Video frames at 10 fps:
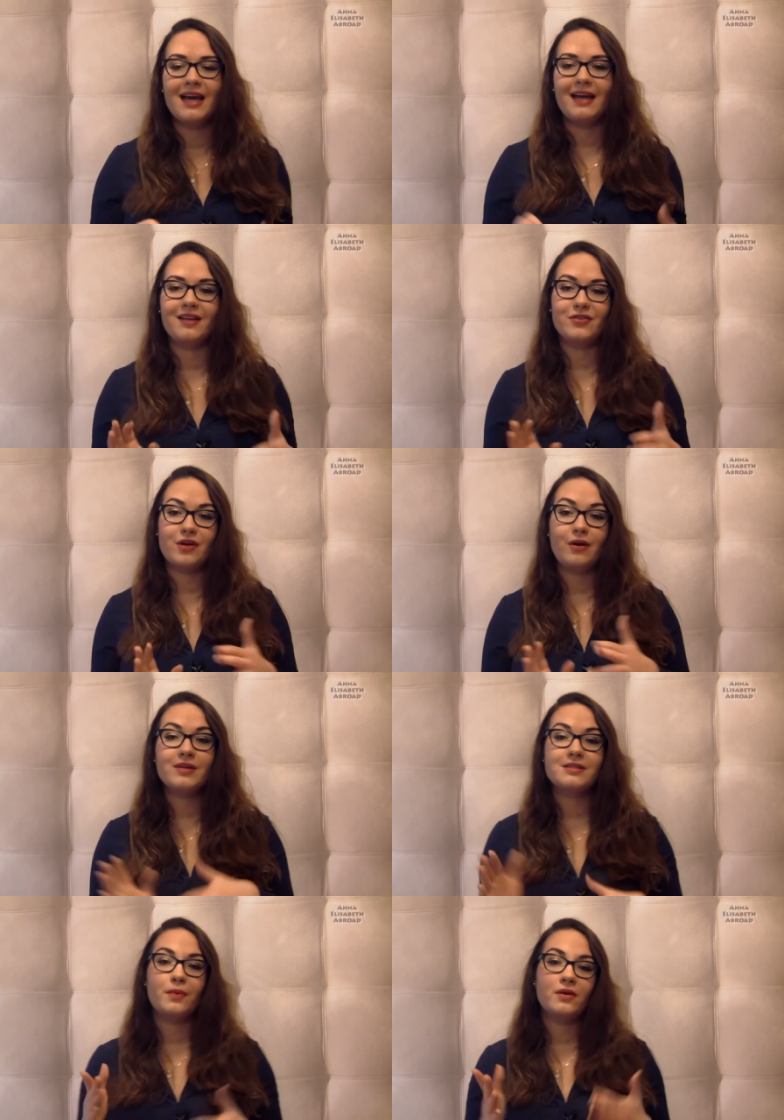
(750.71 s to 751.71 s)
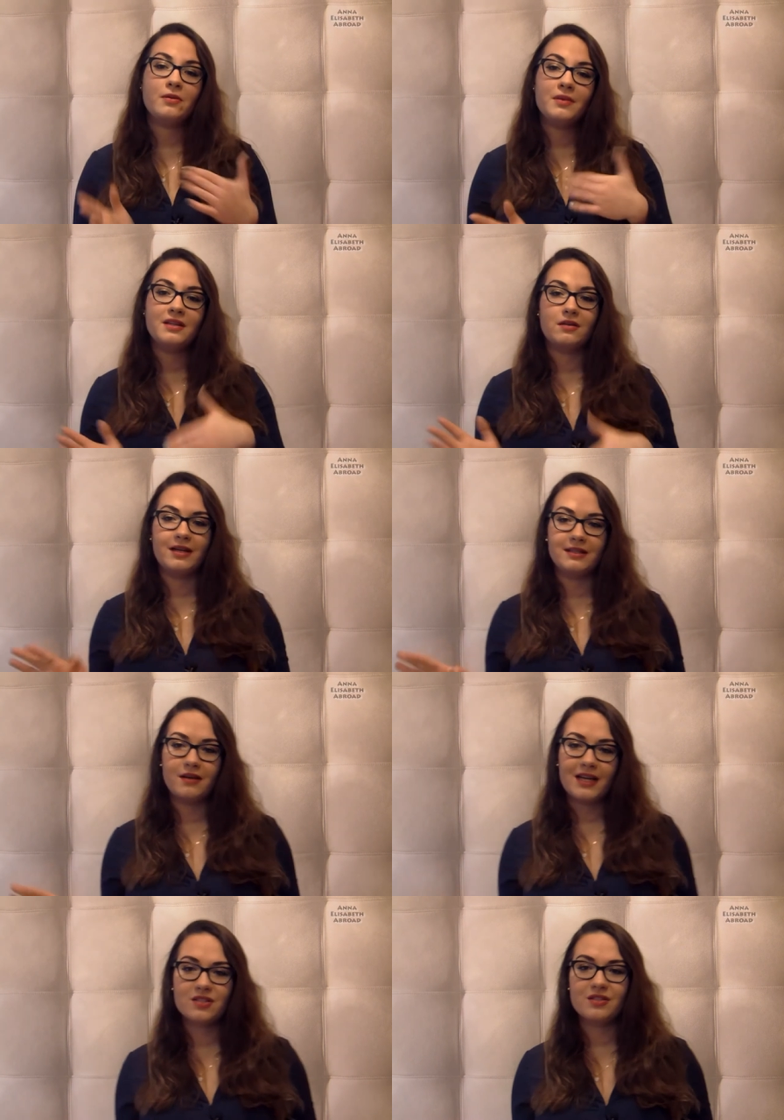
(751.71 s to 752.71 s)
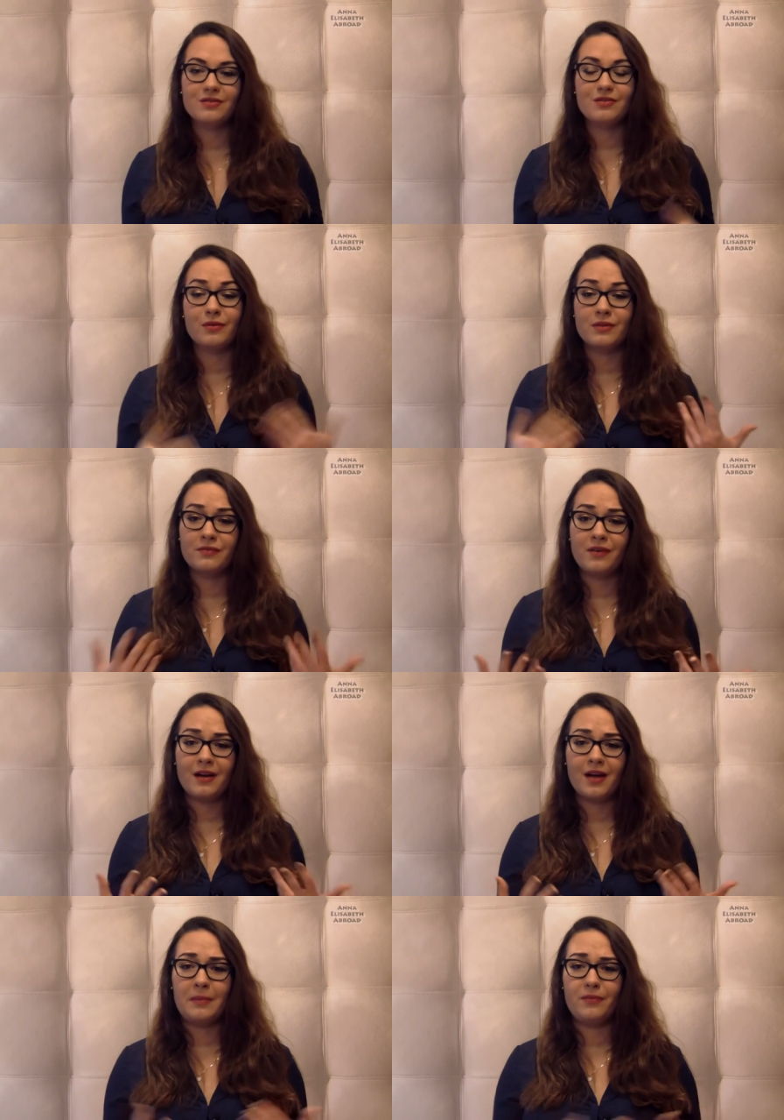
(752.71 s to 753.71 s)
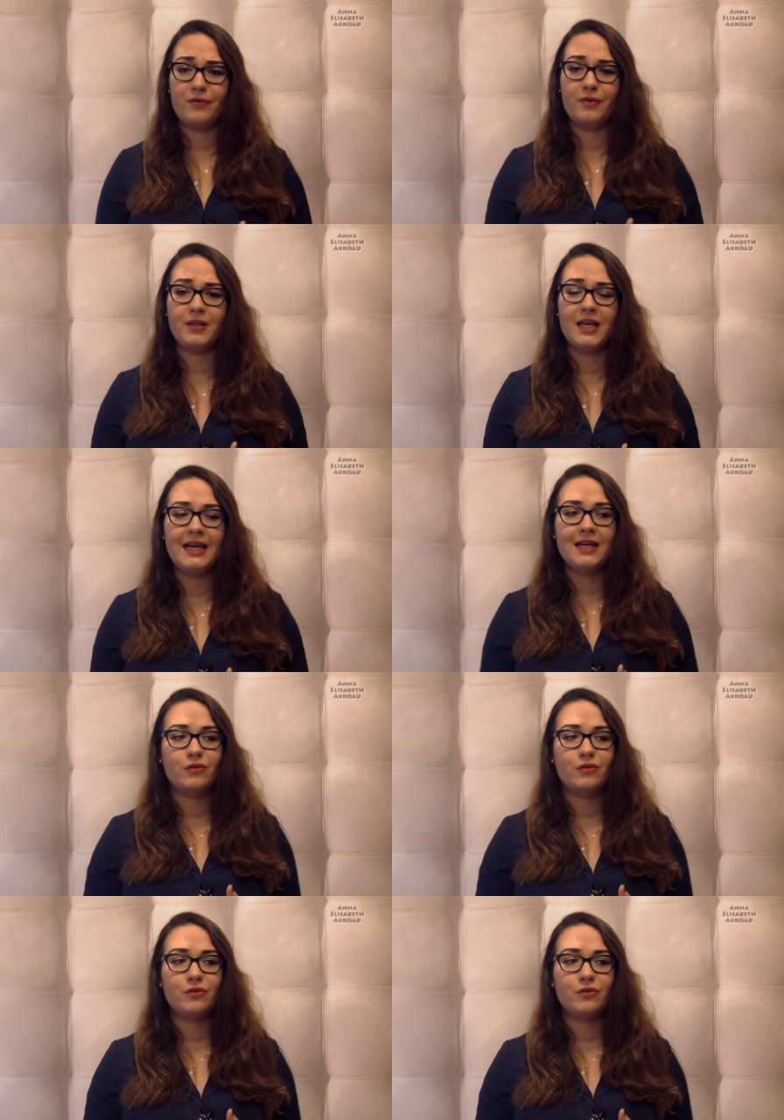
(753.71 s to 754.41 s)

and he's always pointing me in the right direction so it's very helpful